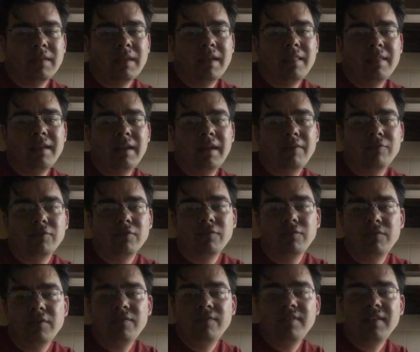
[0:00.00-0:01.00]
And then after
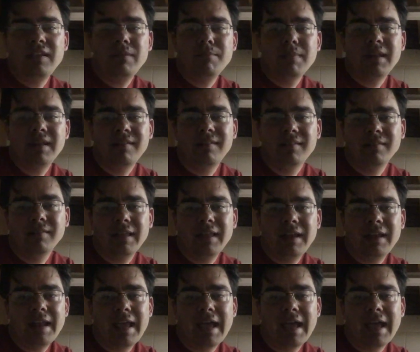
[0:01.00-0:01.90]
15 minutes, let it